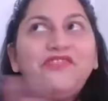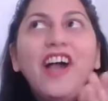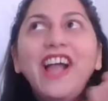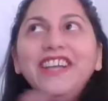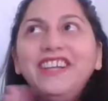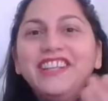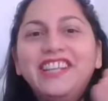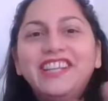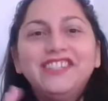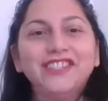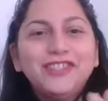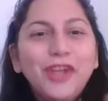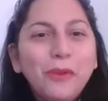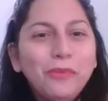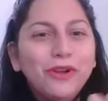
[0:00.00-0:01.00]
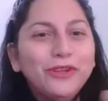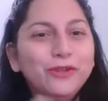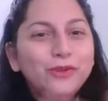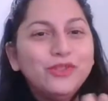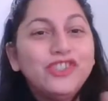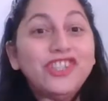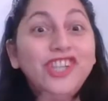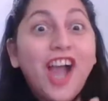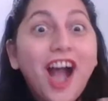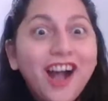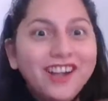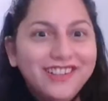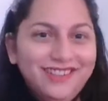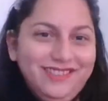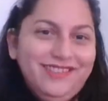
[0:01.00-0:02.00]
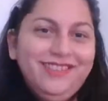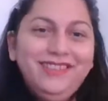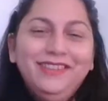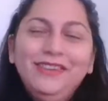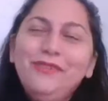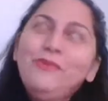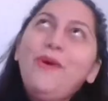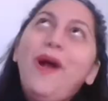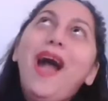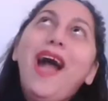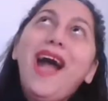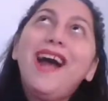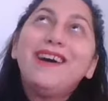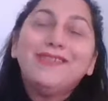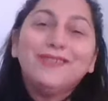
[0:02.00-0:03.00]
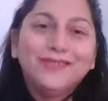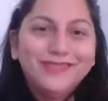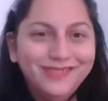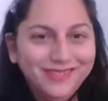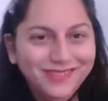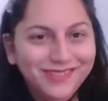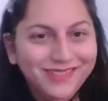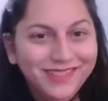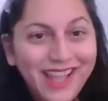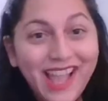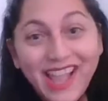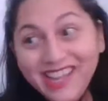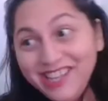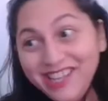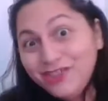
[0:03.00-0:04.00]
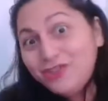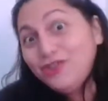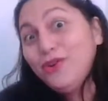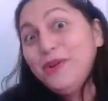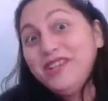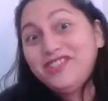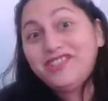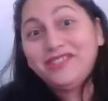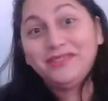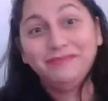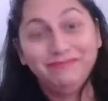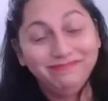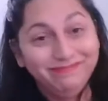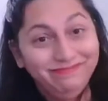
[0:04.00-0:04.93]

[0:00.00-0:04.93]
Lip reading: Finally, someone who's young. Wow. And he's Jewish.